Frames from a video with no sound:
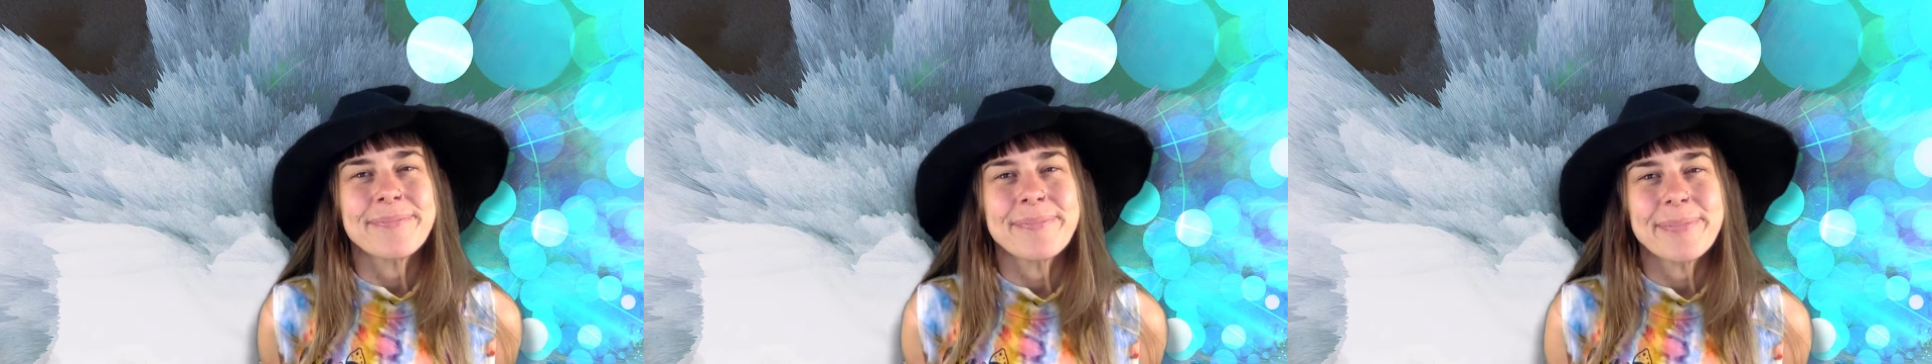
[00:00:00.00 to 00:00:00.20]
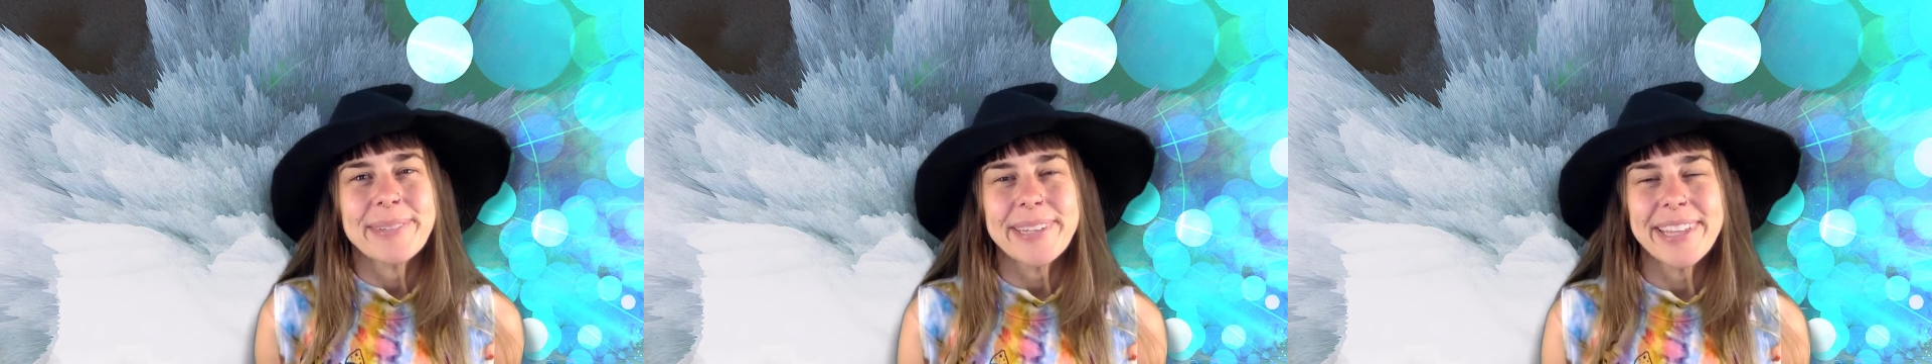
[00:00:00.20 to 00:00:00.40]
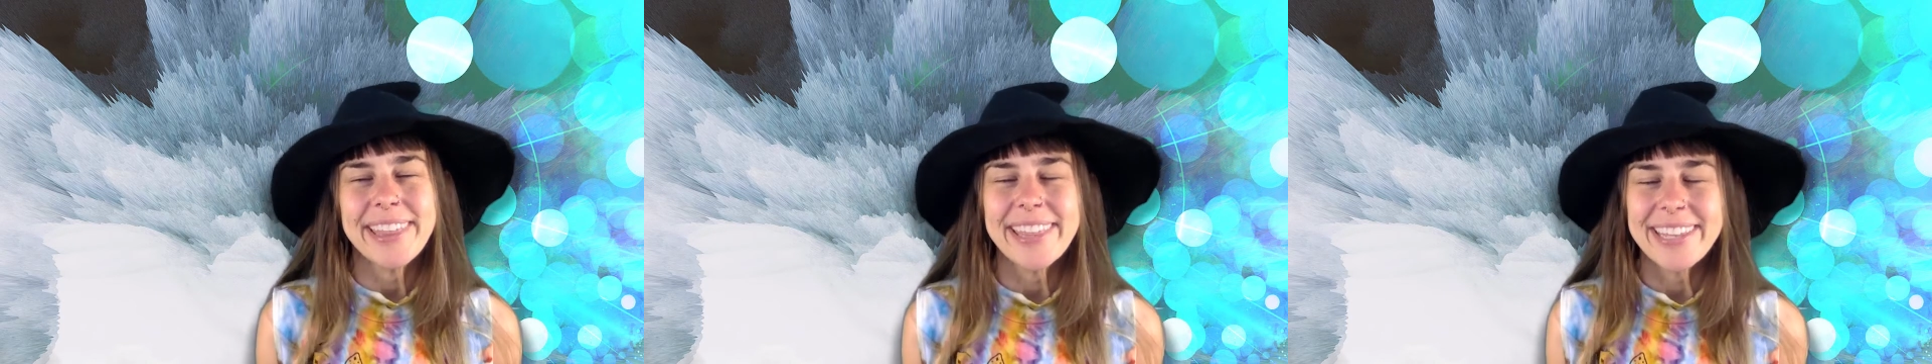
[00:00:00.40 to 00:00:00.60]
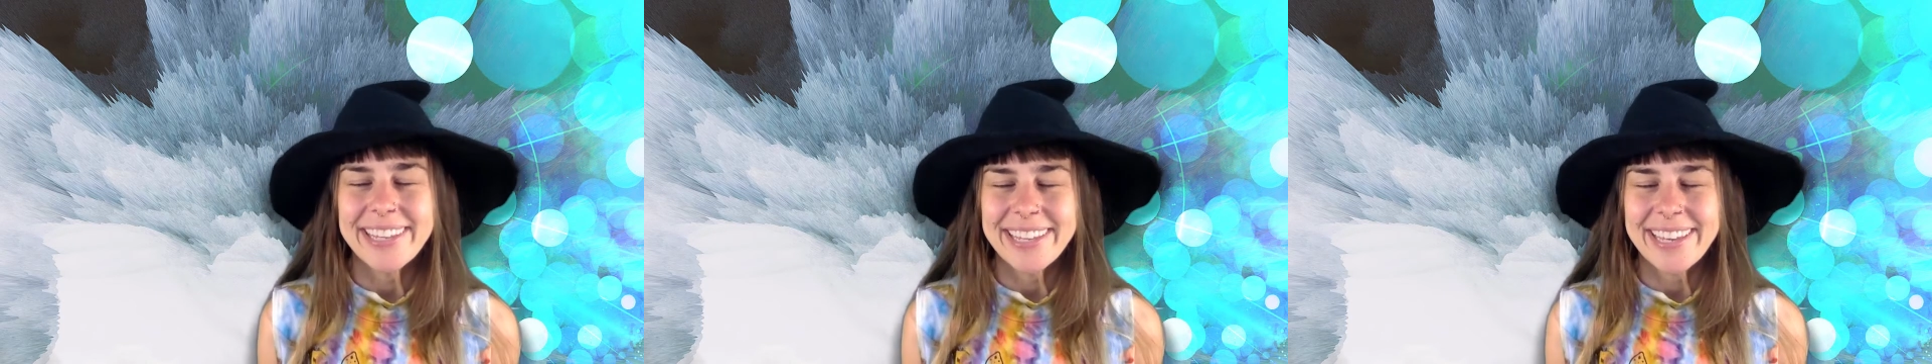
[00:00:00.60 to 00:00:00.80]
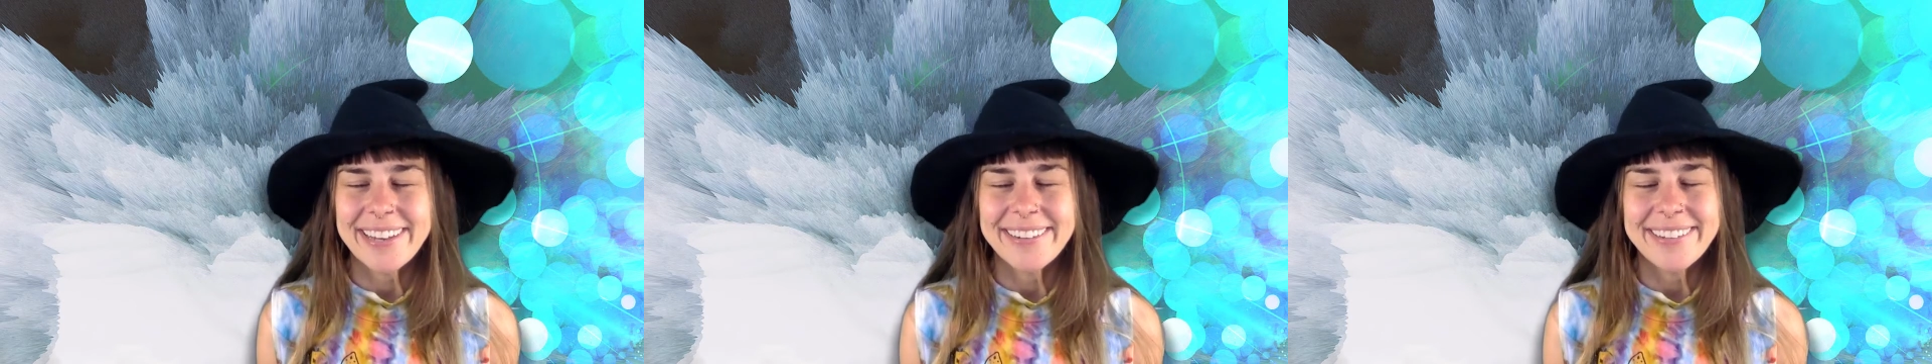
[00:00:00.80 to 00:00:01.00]

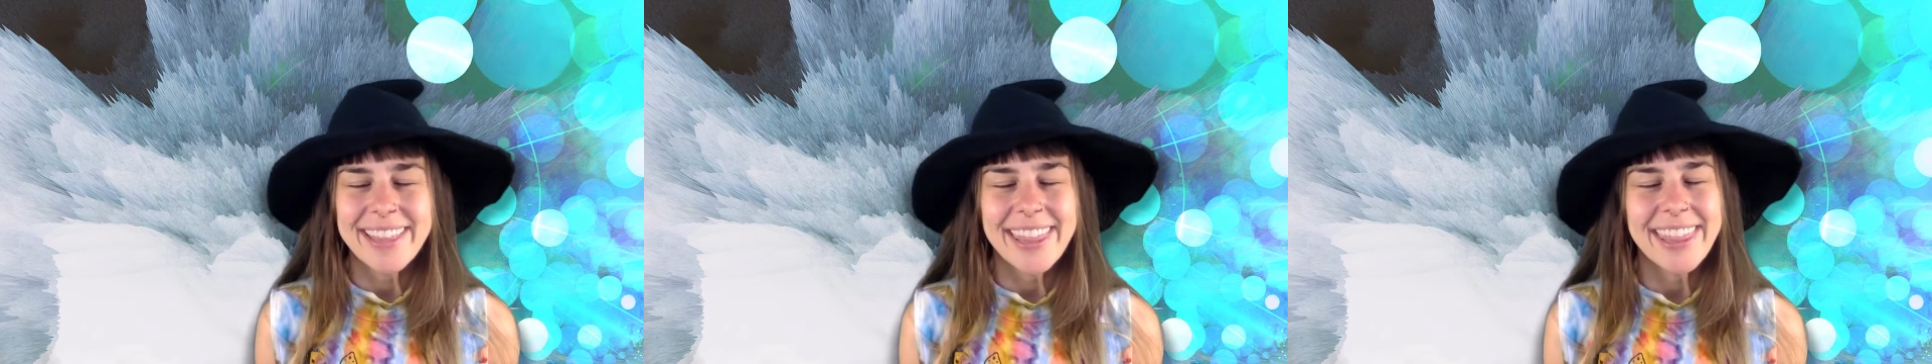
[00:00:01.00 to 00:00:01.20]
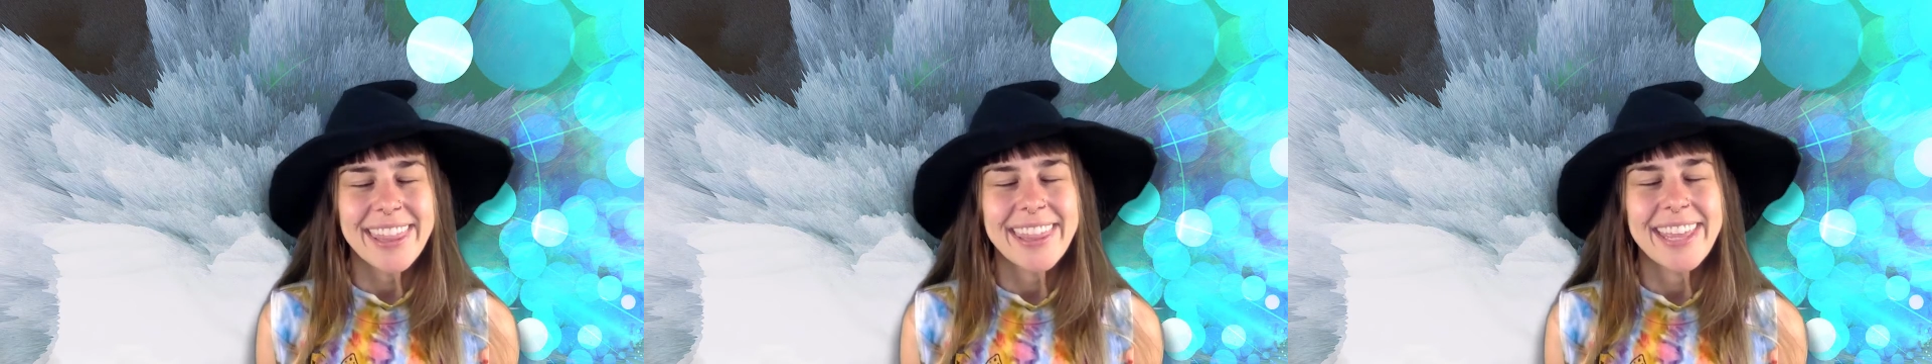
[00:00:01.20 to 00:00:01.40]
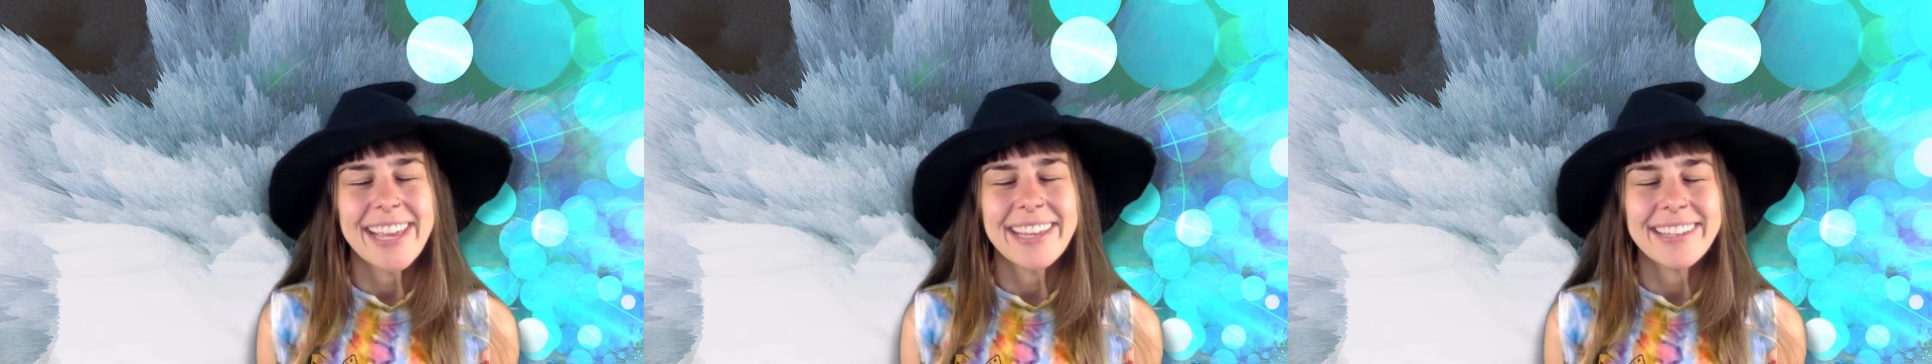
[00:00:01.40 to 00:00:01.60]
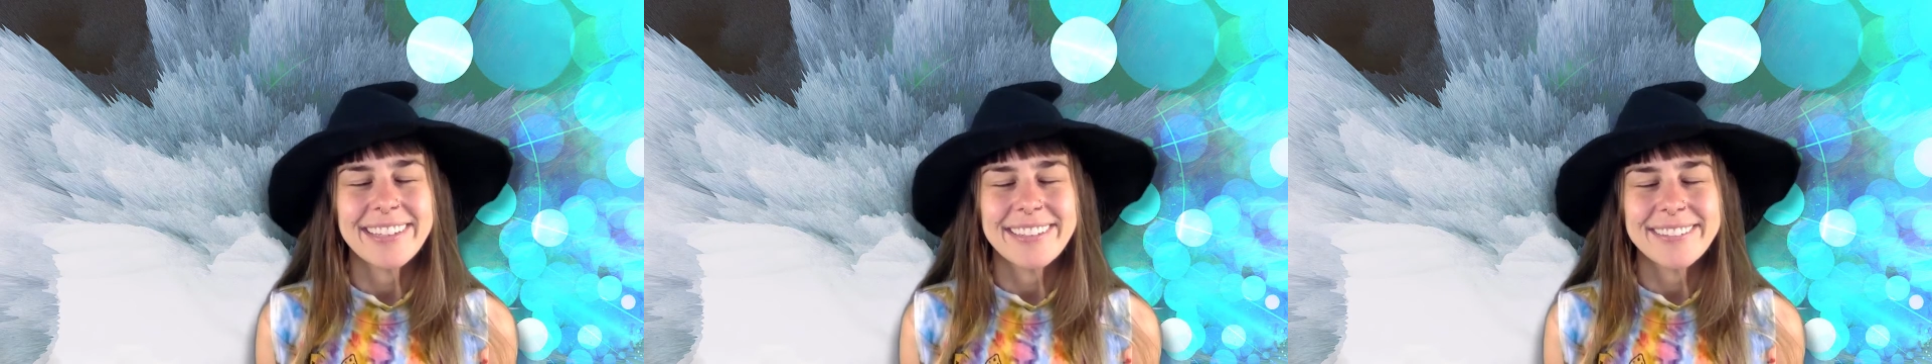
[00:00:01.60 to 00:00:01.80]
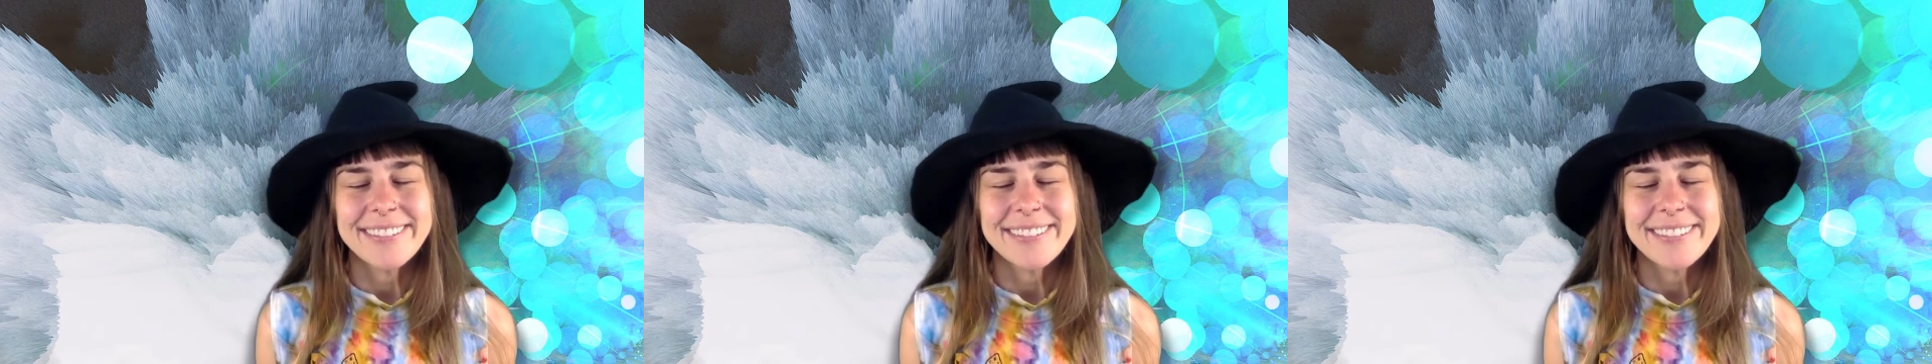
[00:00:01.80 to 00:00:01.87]
Breathing out, thank you,